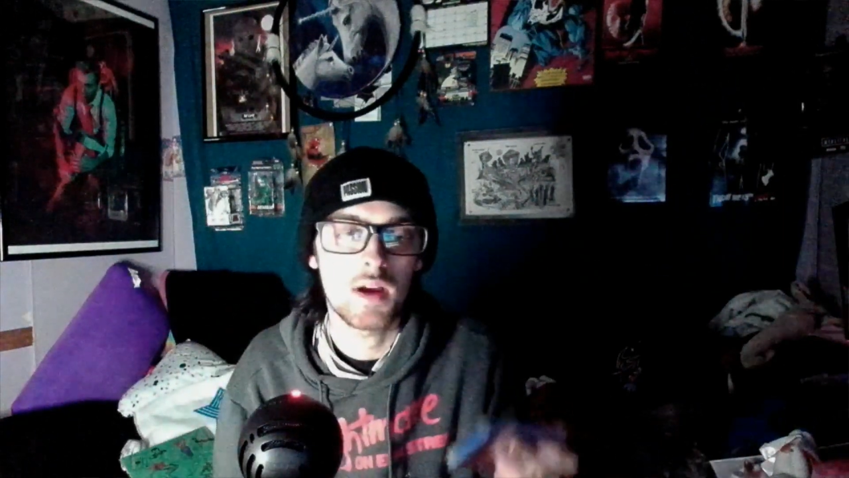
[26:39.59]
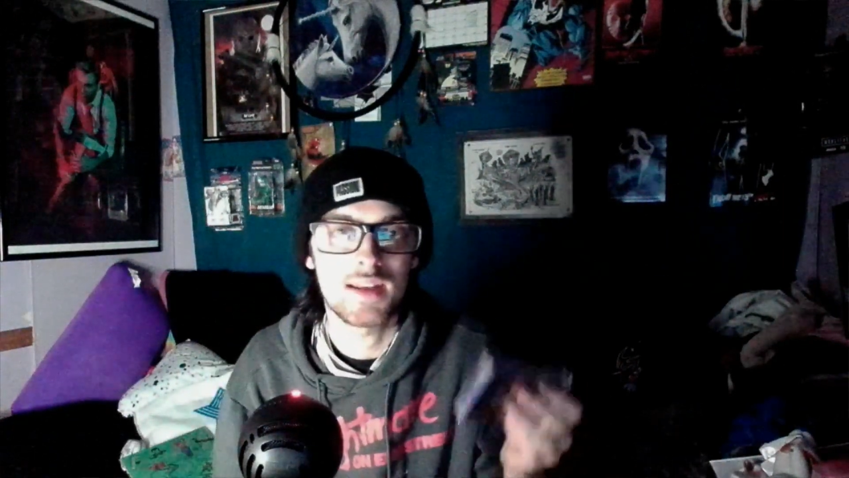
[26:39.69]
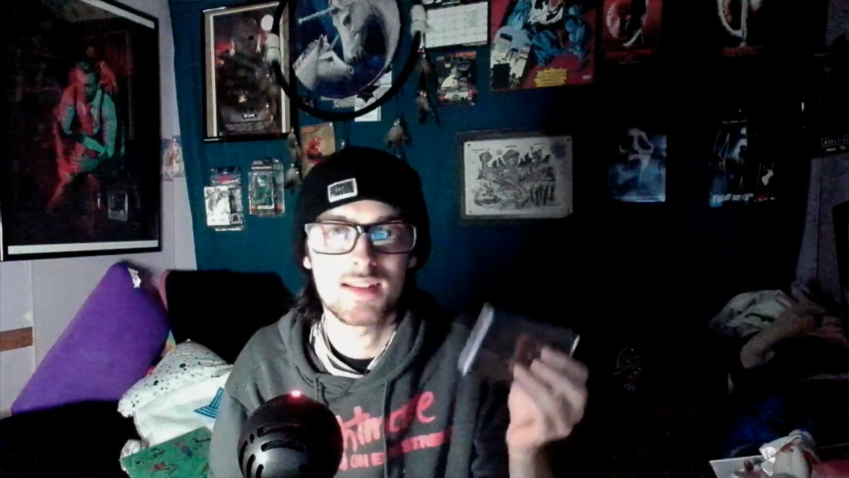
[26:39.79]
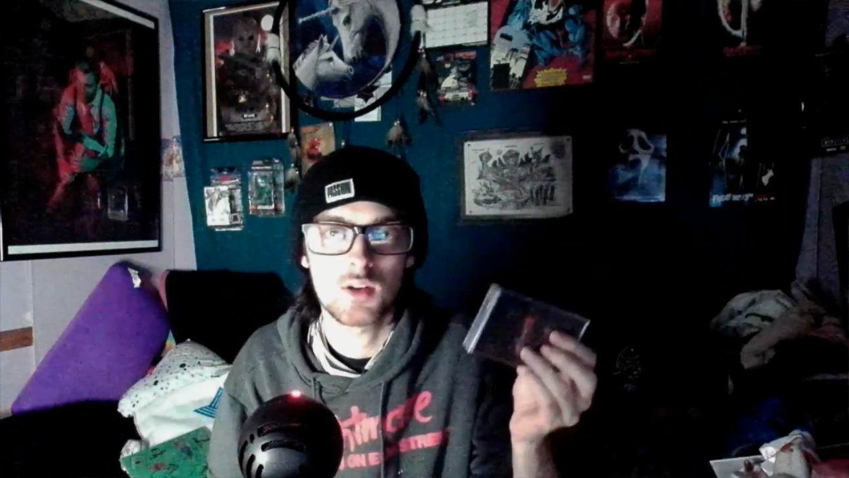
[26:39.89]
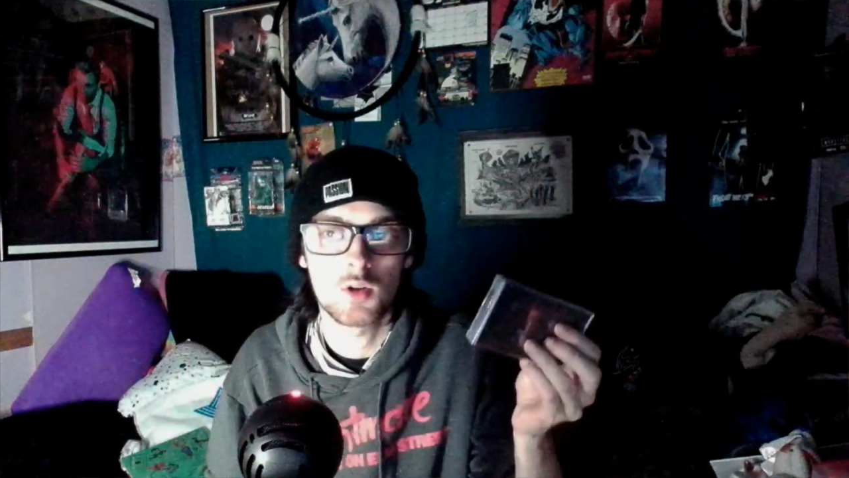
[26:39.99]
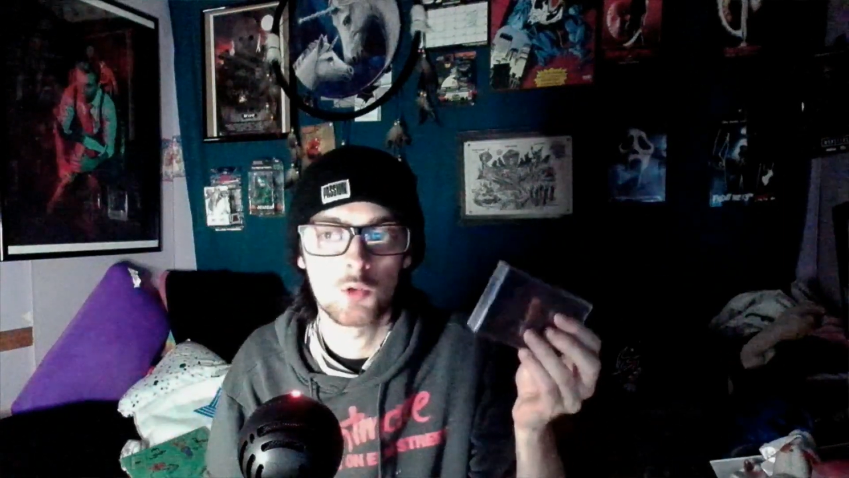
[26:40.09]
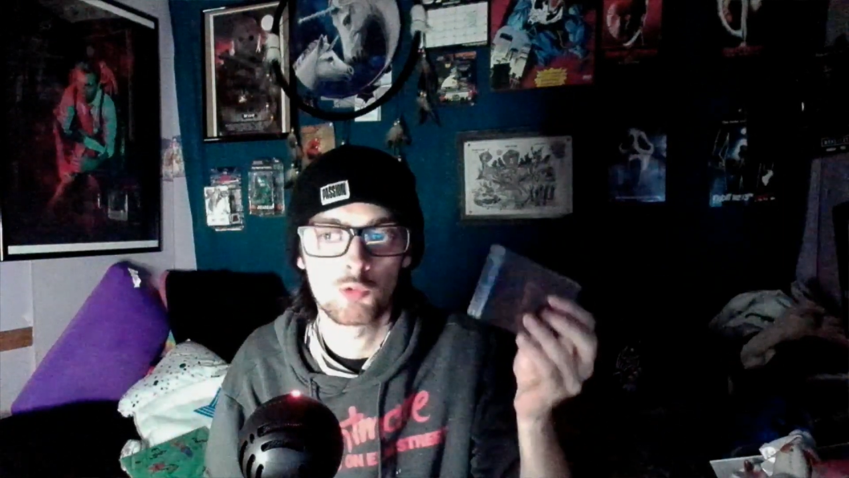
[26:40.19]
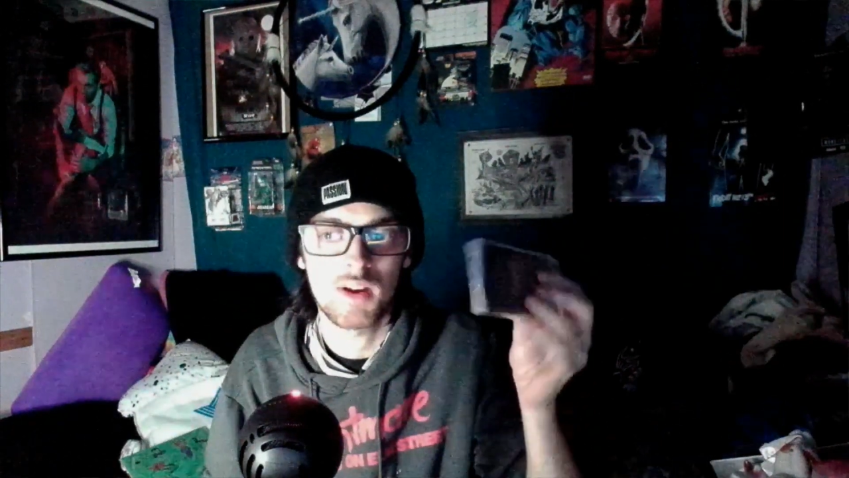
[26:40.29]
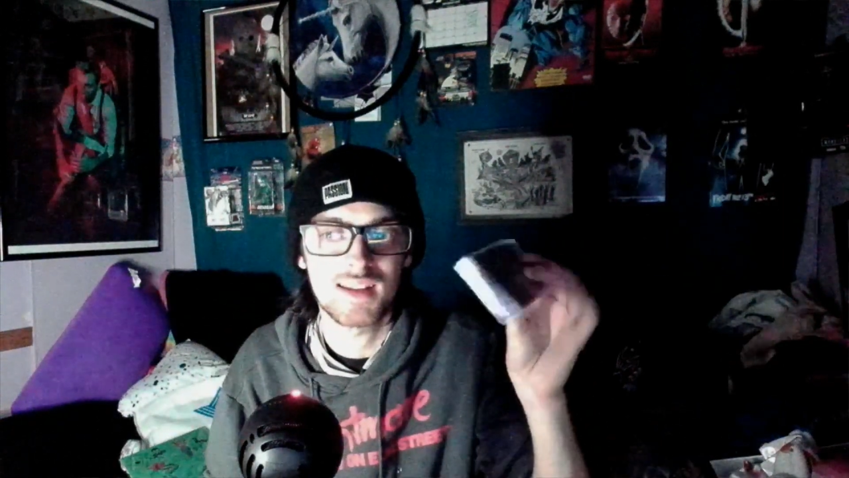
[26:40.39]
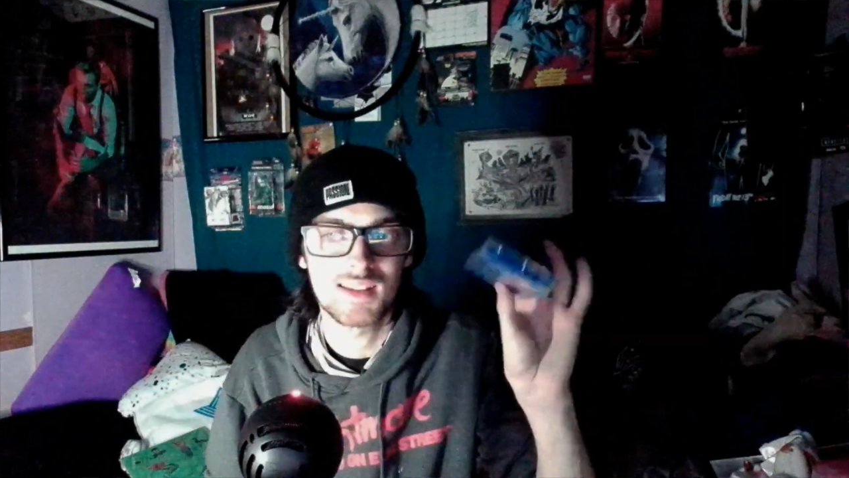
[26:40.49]
and it's on a
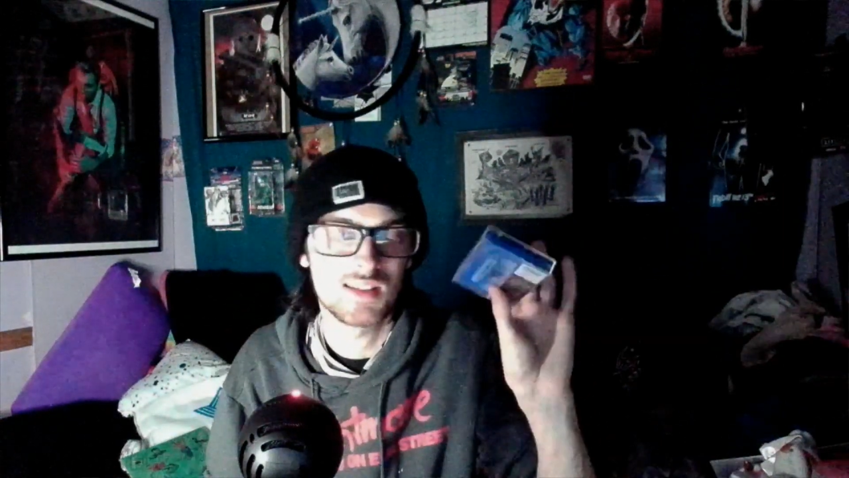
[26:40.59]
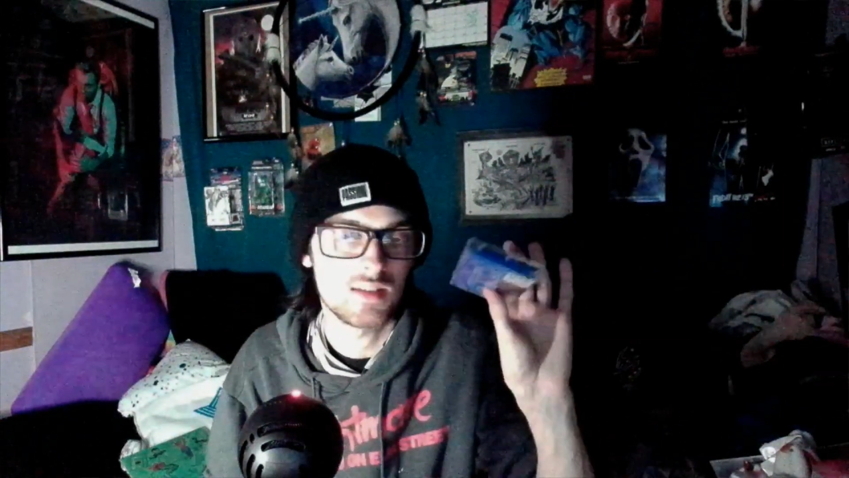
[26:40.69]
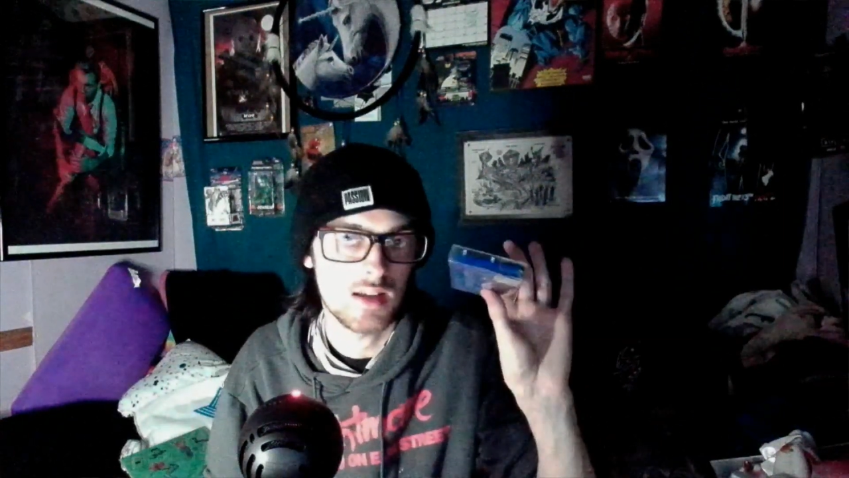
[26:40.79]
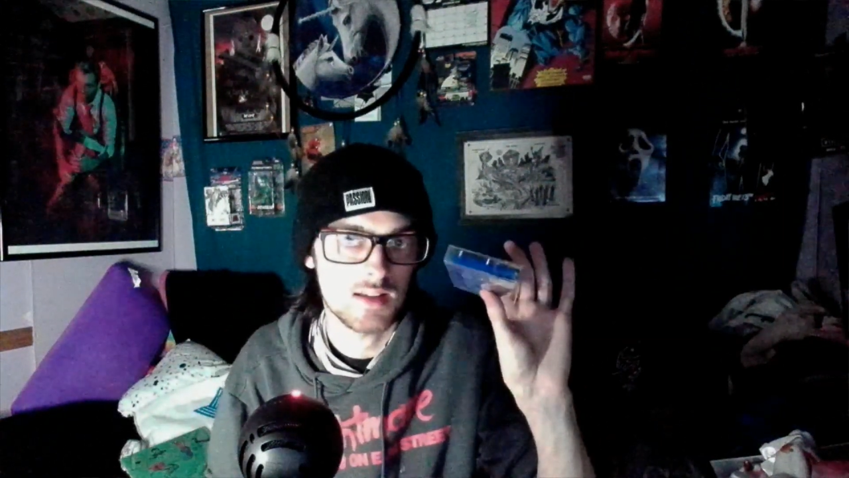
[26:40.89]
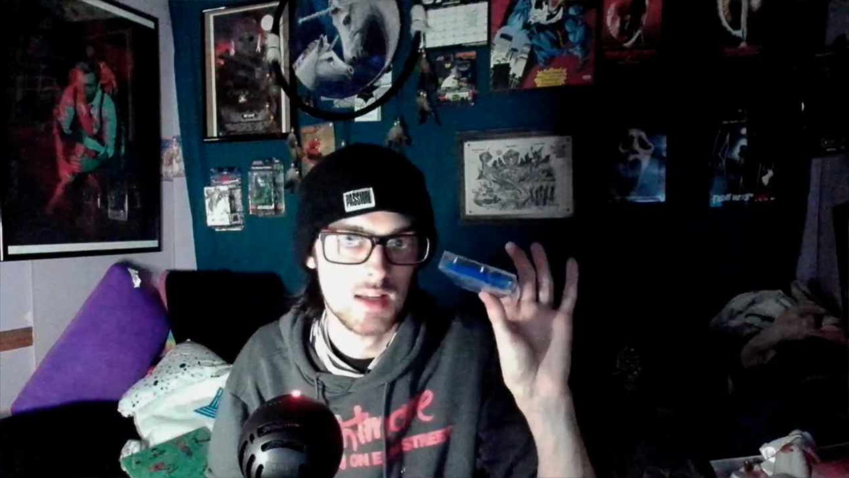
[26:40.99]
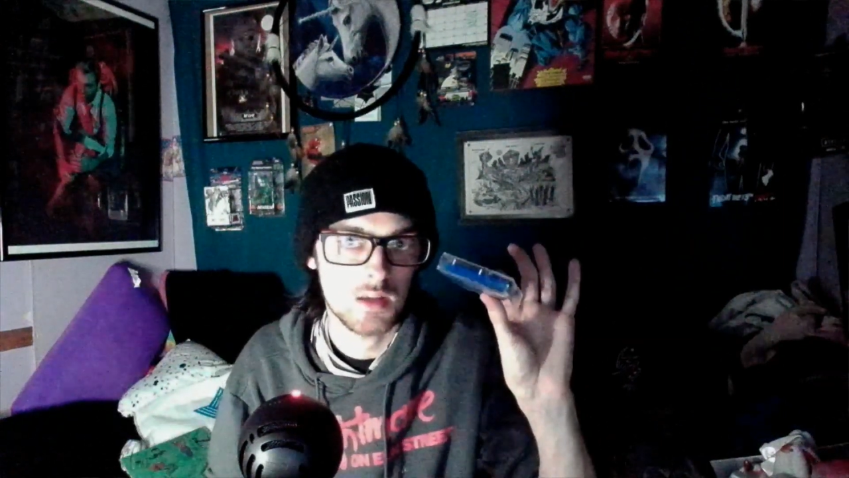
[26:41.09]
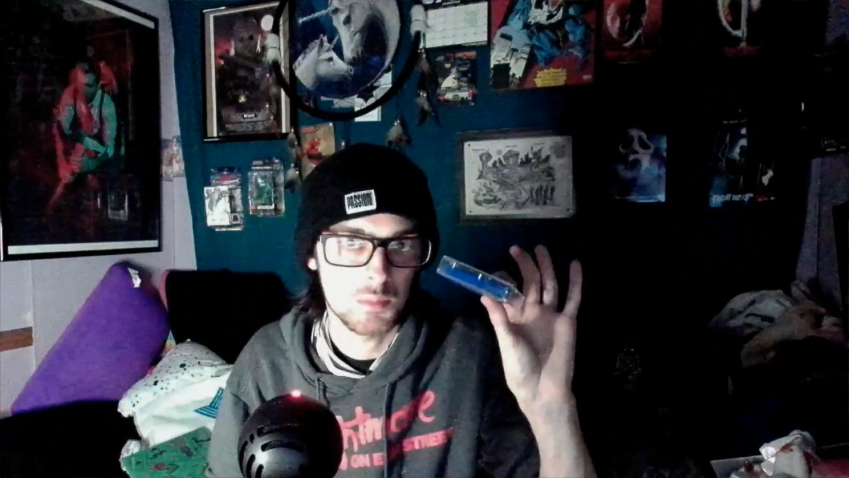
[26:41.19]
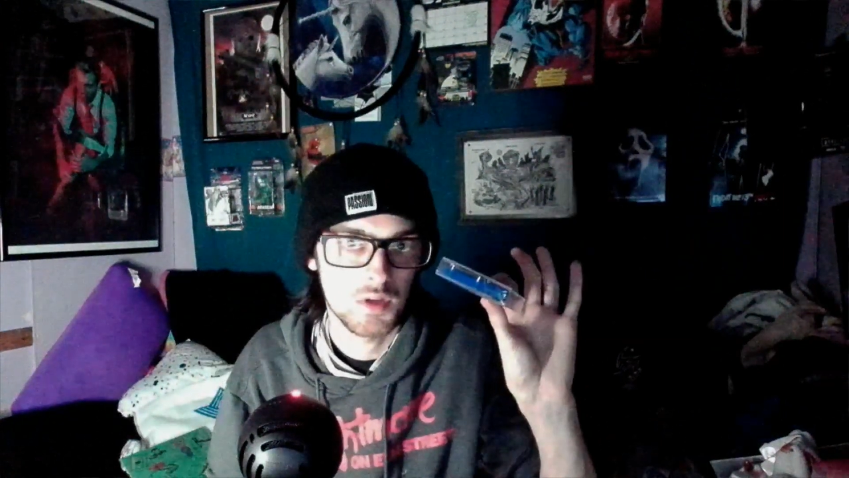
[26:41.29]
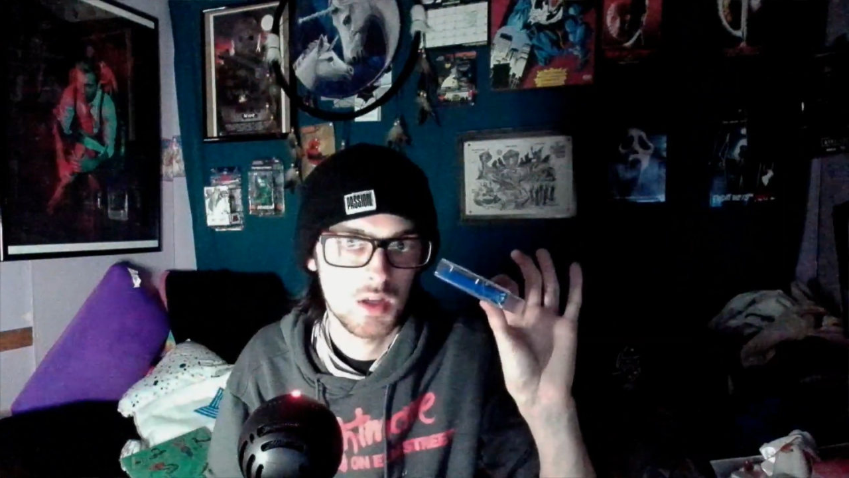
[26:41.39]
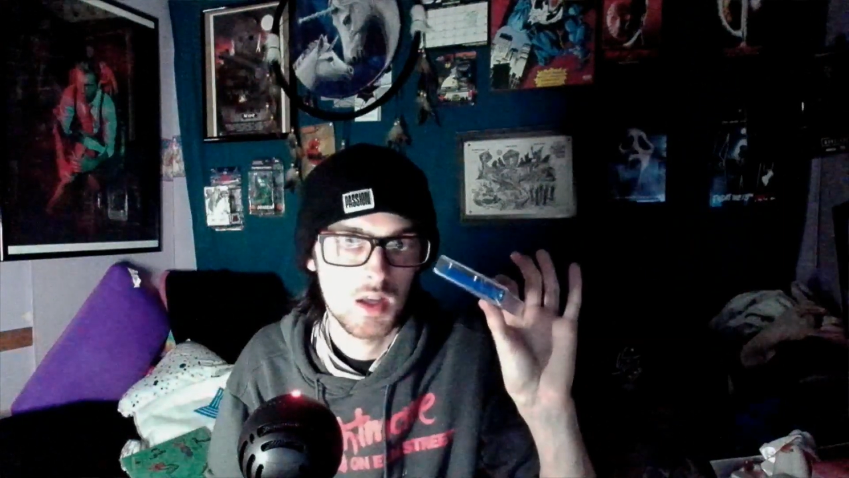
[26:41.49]
red cassette tape.